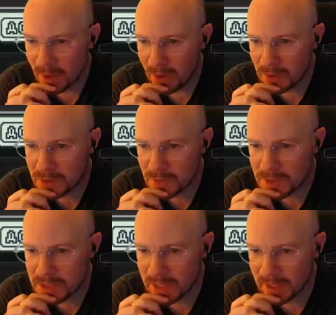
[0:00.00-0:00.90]
O2 a
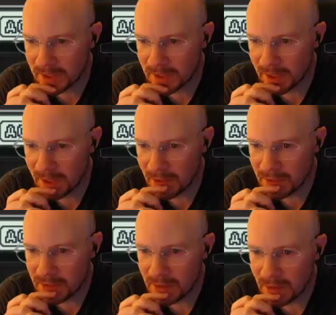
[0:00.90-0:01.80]
second
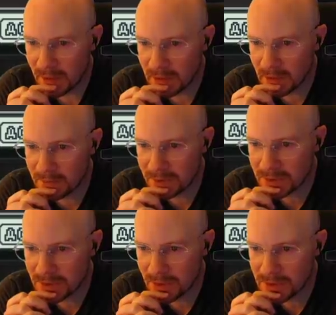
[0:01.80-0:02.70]
now. All
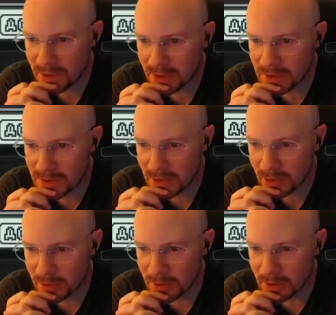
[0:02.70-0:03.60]
onboard drones are
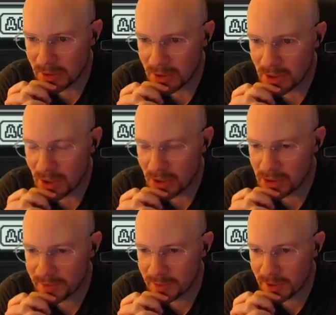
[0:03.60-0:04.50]
controllable. All
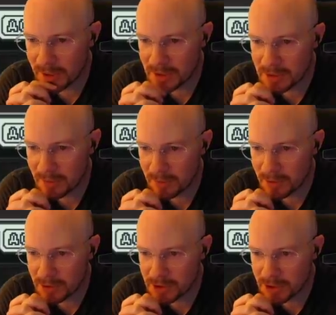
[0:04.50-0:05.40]
living beings on
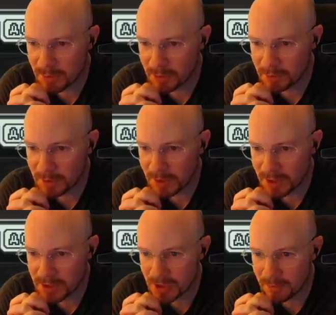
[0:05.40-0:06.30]
board your ship will deplete
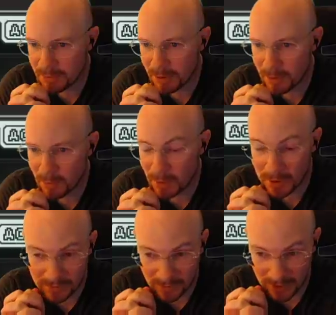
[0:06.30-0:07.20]
oxygen at 0.15
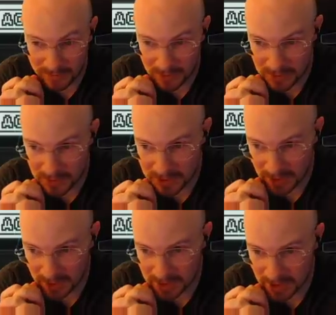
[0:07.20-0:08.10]
O2 a
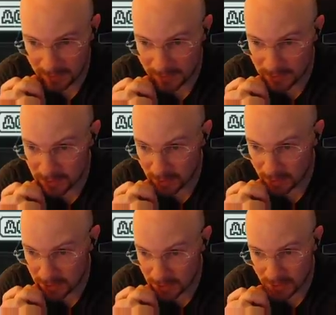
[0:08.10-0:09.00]
second on top of the
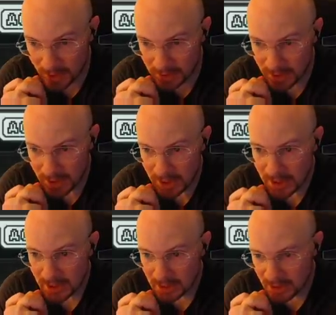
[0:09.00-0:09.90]
usual O2 drain.
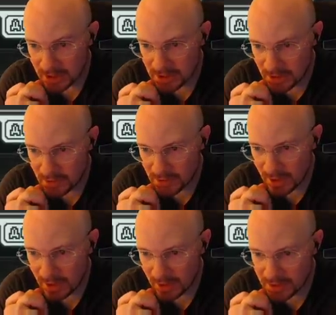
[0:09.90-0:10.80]
Lanius don't
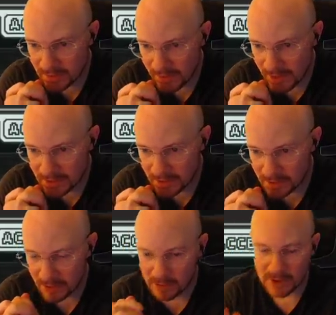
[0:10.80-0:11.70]
drain oxygen faster
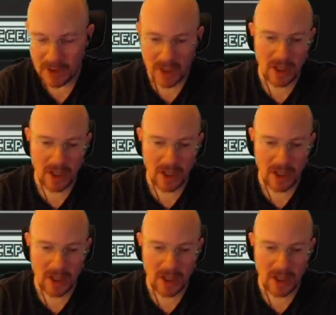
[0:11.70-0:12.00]
than normal.